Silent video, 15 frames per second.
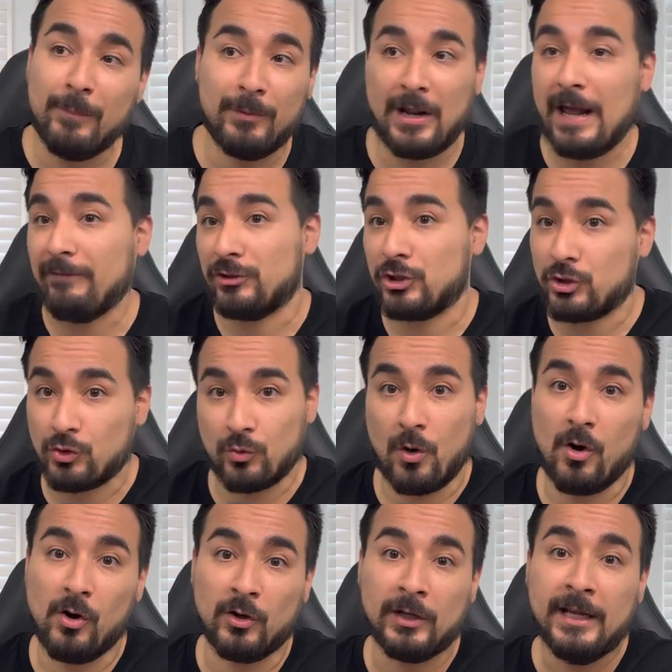but have a
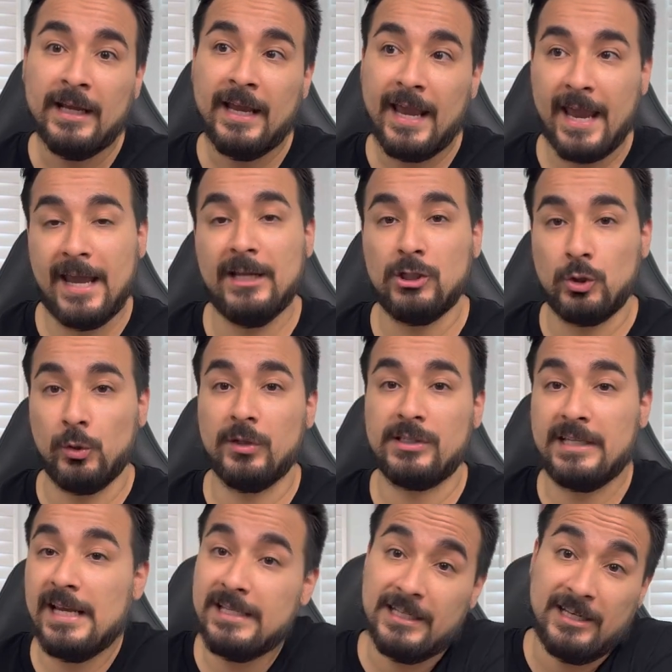strong end to the
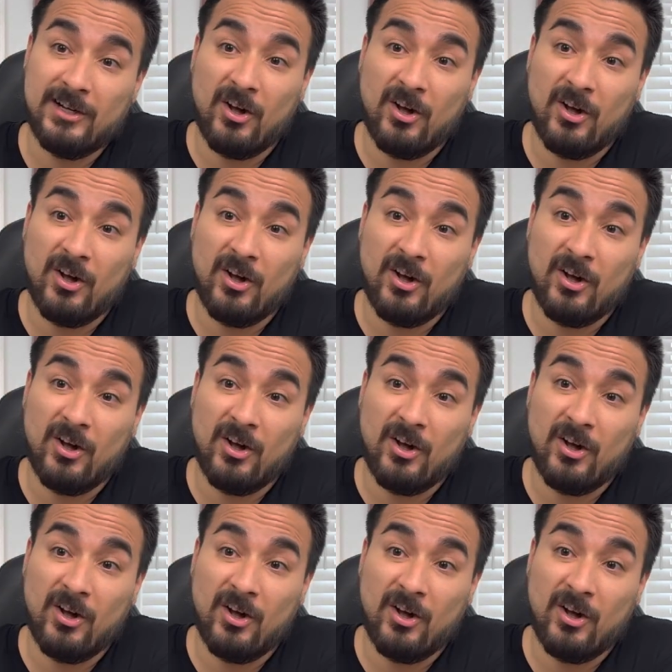season.